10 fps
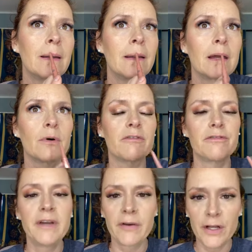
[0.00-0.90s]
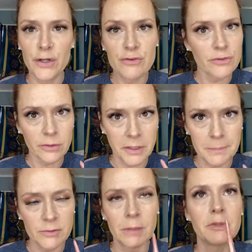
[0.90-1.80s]
I want a very neutral lip.
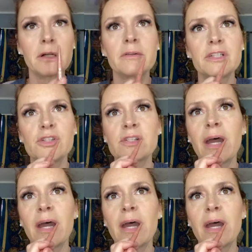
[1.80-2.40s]
So I'm literally just